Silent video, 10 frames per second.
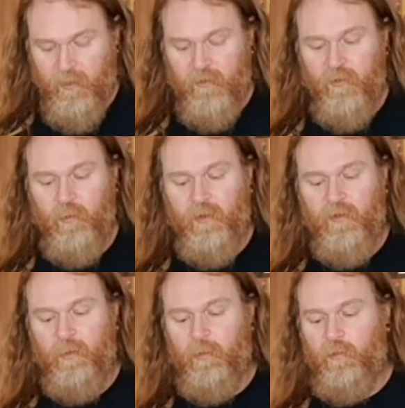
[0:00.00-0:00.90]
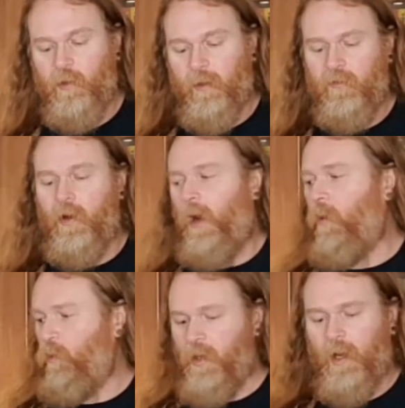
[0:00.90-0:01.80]
I just wanted to see what was what. I've got a
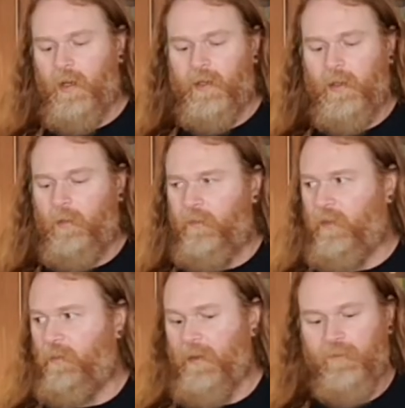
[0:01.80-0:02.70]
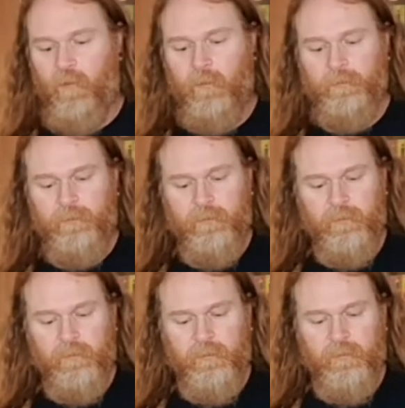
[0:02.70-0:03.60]
whole garlic clove in this mouthful.
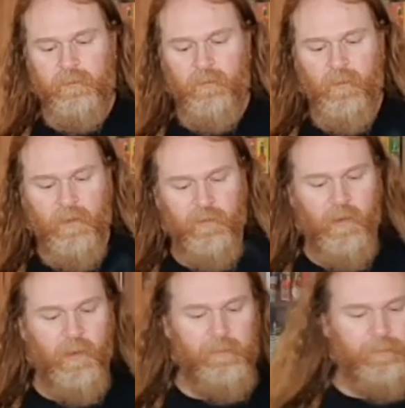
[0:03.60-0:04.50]
So